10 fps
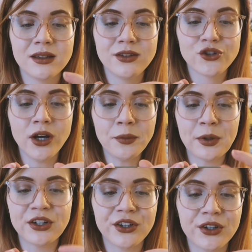the
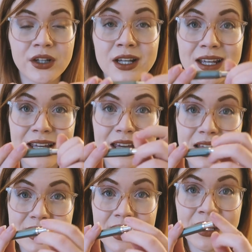sharpener
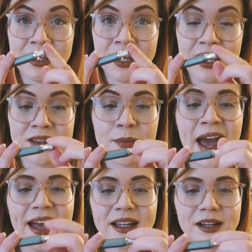is in the
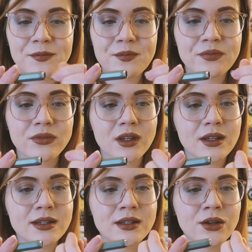back.
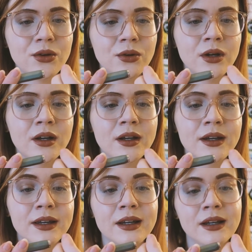So
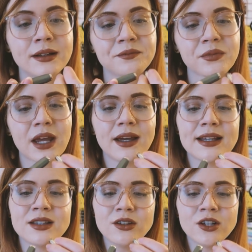
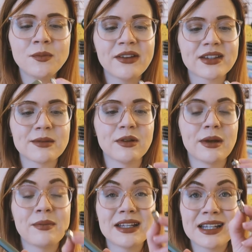it's not going to be visible,
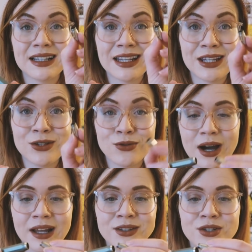but basically
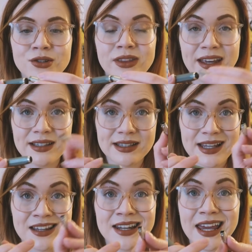you undo
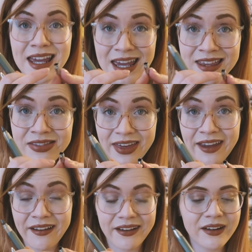this, and in
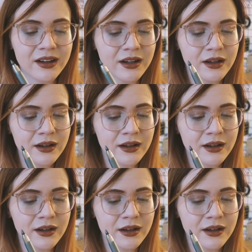there